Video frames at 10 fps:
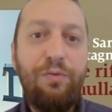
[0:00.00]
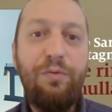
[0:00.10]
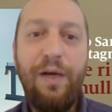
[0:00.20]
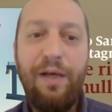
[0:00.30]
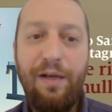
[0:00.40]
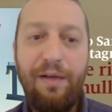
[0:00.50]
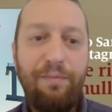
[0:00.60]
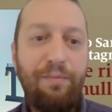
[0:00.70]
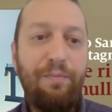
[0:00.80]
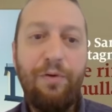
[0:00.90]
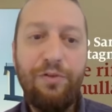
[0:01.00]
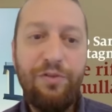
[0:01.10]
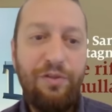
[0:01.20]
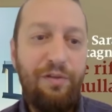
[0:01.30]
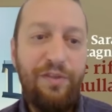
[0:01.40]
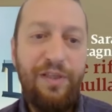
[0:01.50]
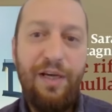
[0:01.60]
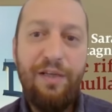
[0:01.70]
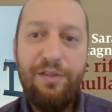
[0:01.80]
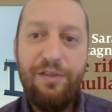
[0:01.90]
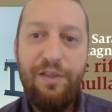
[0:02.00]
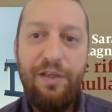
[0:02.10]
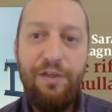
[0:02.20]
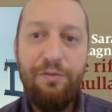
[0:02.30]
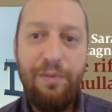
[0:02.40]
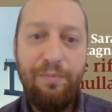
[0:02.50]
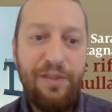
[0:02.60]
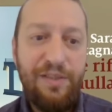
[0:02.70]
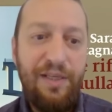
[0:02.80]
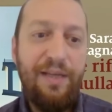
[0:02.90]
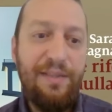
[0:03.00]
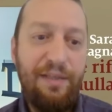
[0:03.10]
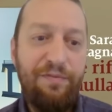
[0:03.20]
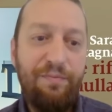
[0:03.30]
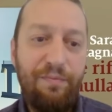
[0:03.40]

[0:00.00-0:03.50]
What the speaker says: while most of the other EU member states have